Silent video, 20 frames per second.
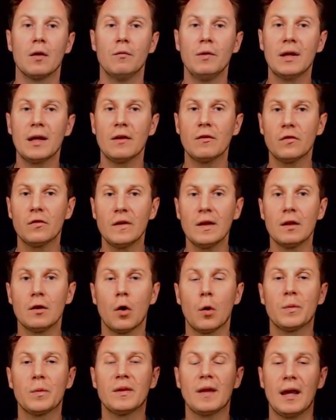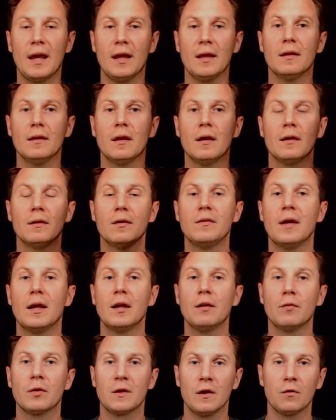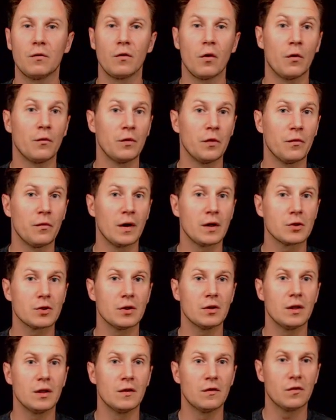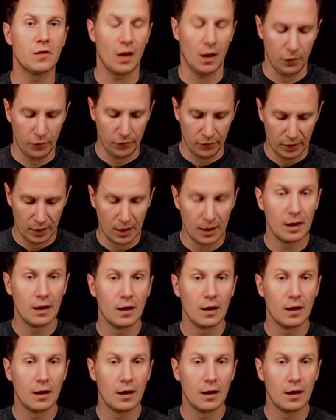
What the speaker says: we can still obtain the derivative of the function itself.